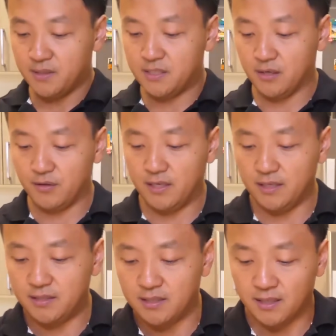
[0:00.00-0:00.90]
So
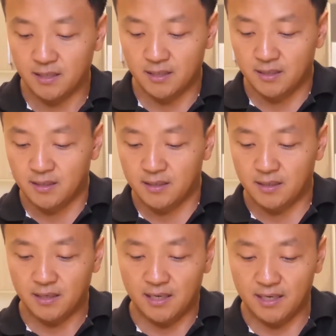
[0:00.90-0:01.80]
this,
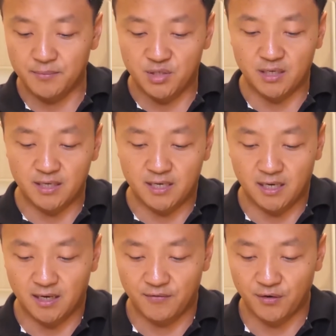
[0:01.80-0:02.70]
I'm just gonna
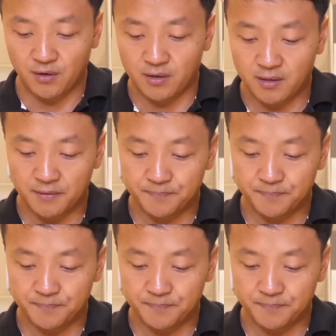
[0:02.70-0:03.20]
cover